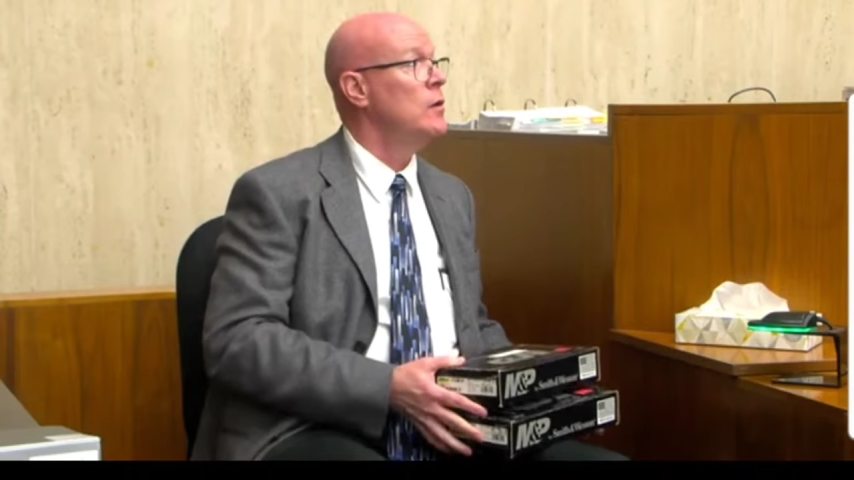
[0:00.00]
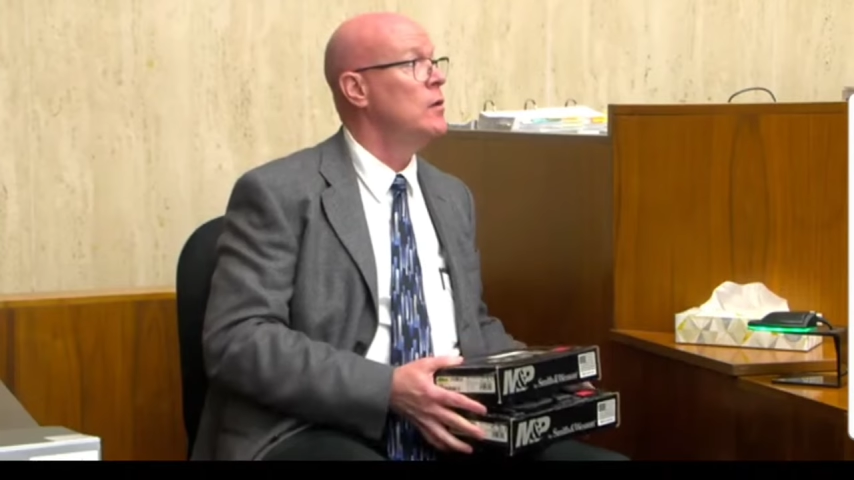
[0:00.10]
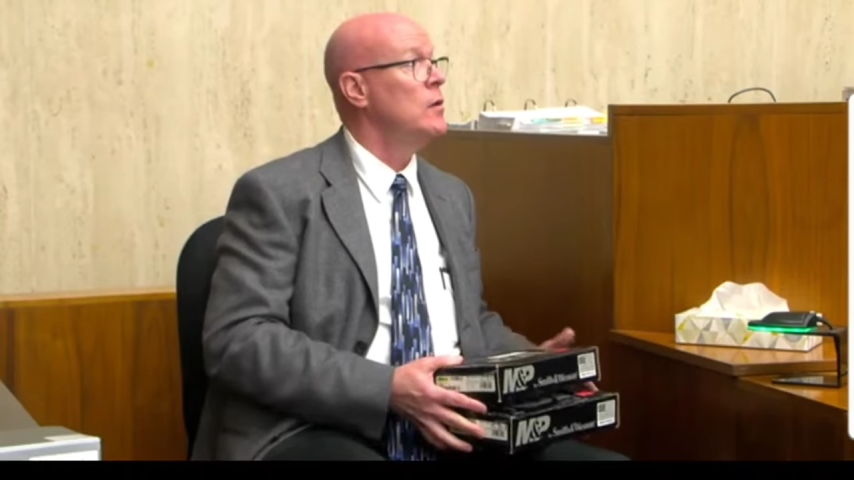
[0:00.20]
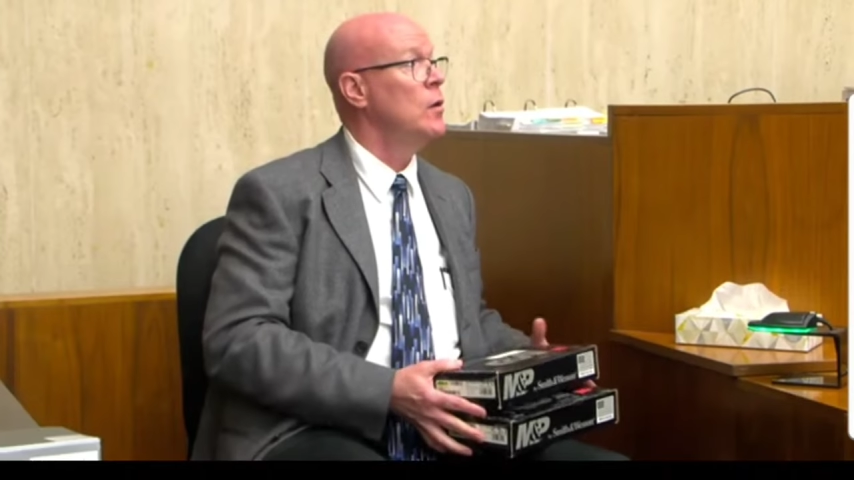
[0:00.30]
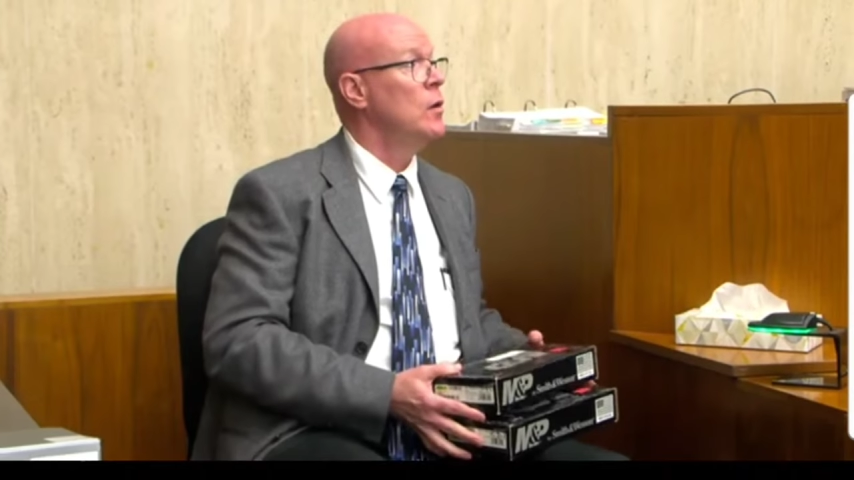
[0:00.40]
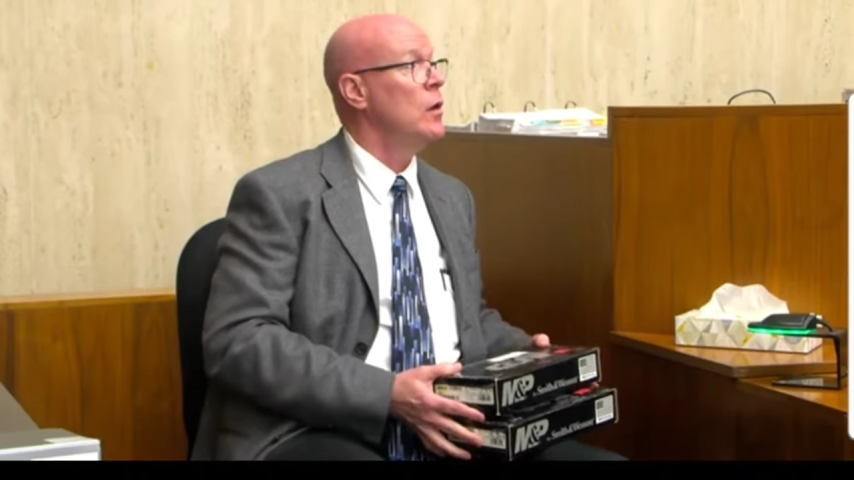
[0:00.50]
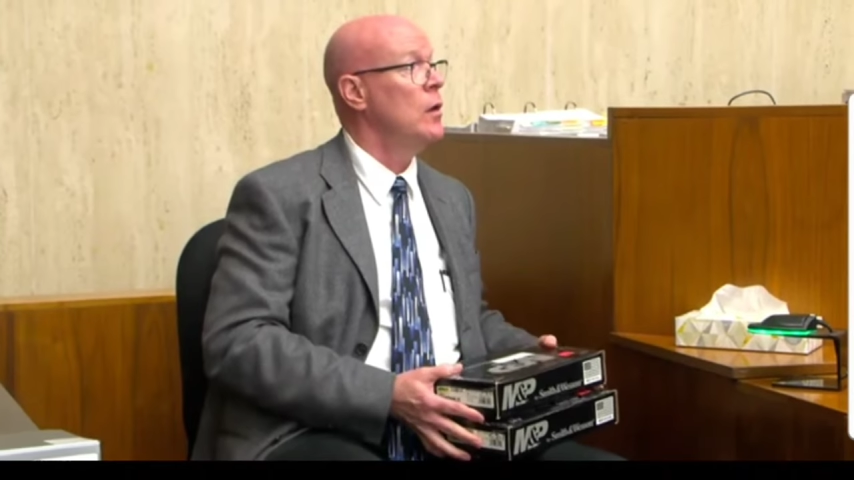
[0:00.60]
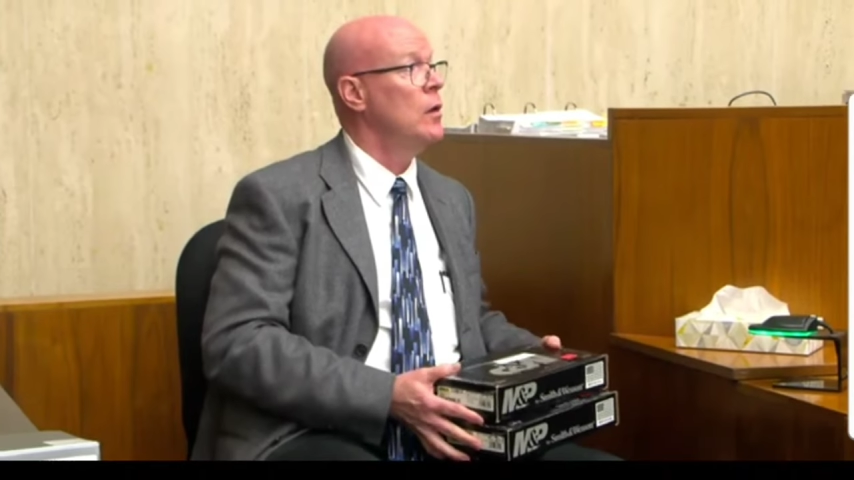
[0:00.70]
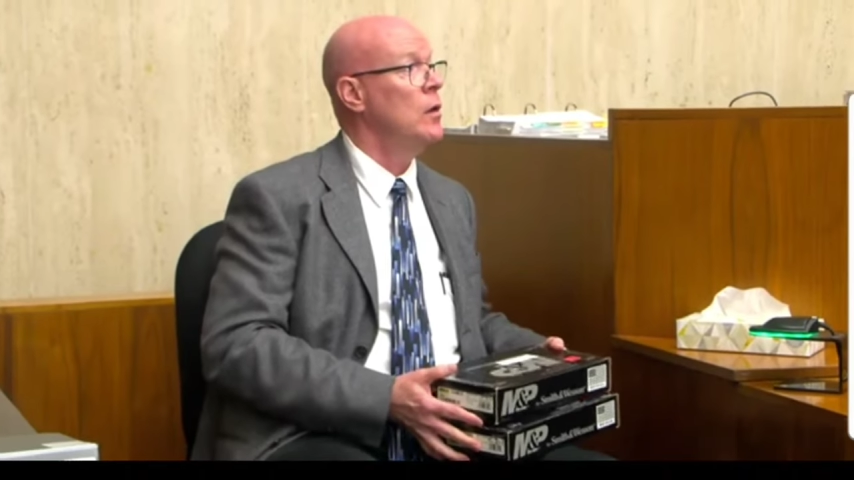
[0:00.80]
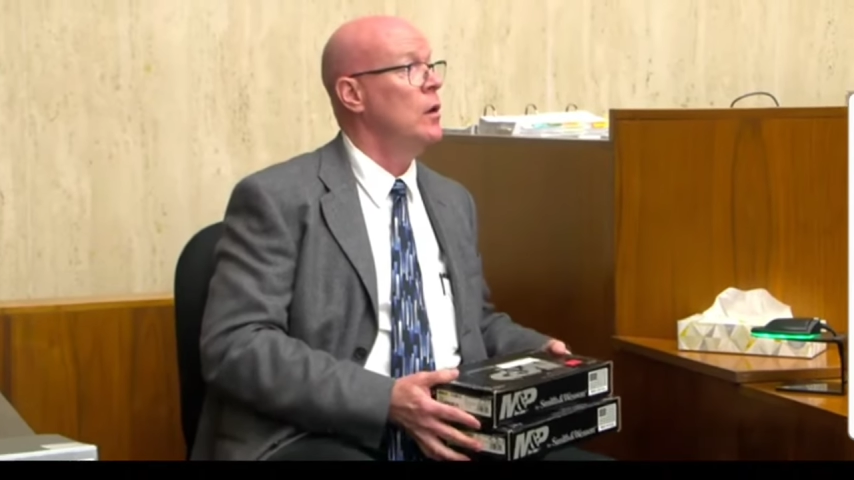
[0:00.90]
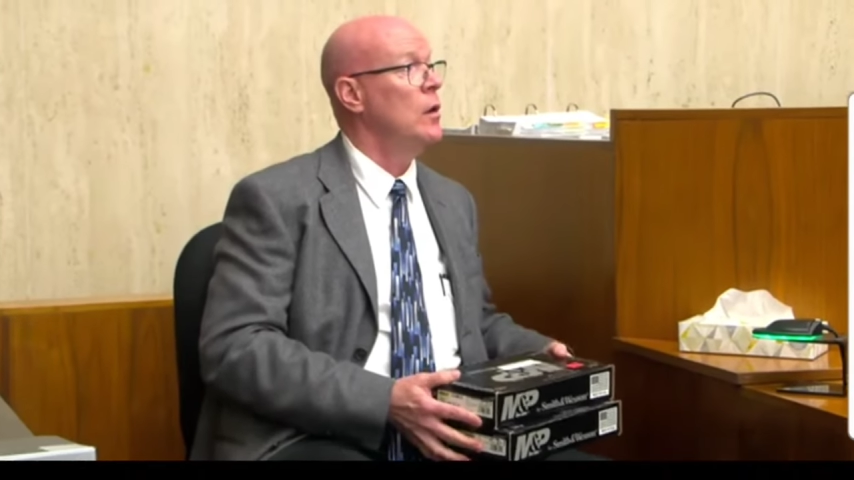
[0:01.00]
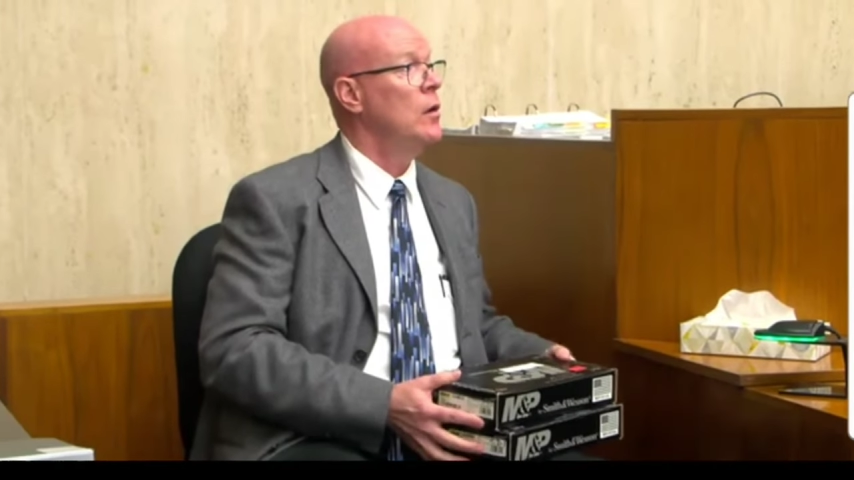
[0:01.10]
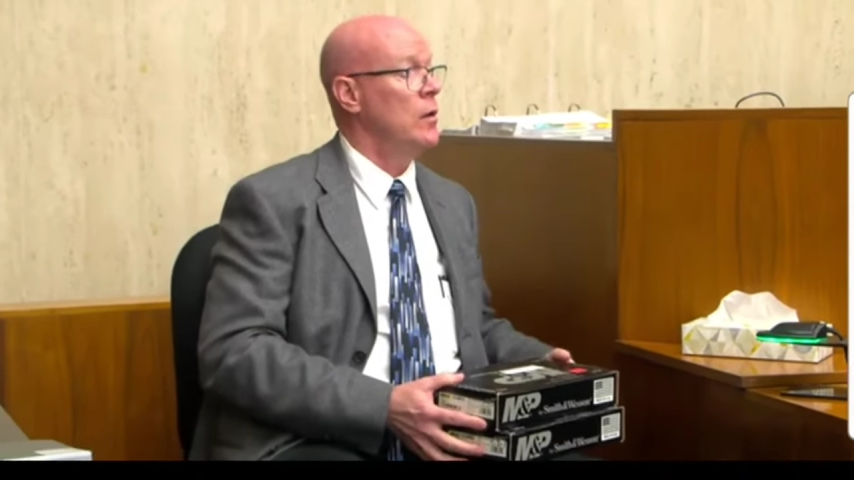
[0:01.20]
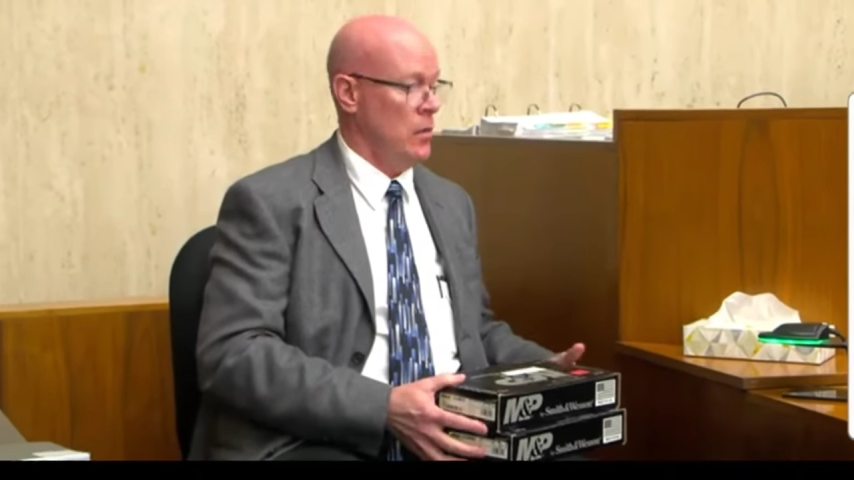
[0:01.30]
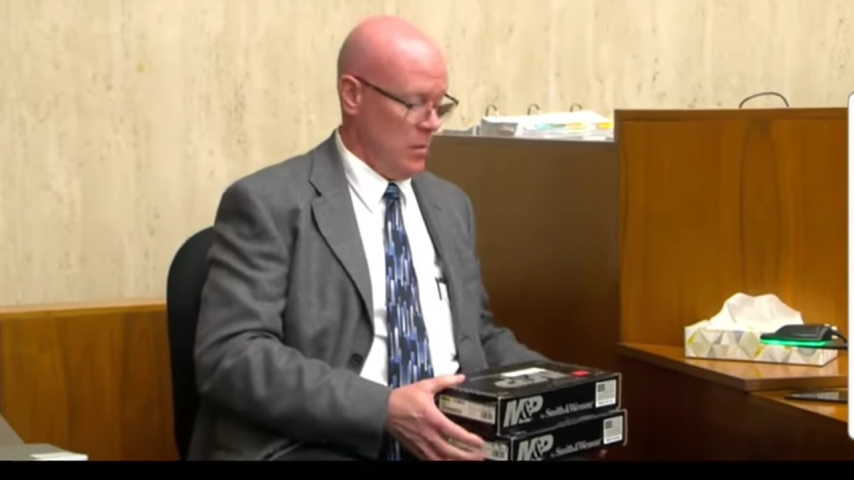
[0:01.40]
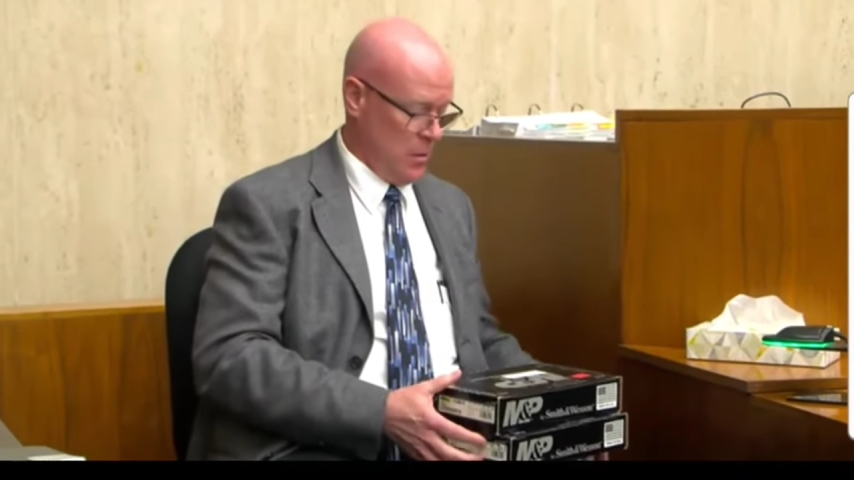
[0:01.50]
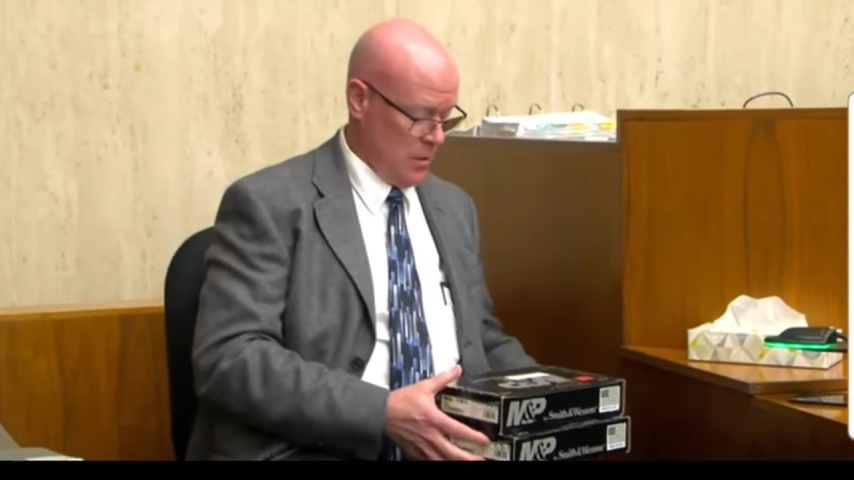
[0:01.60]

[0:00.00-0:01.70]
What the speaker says: or another day?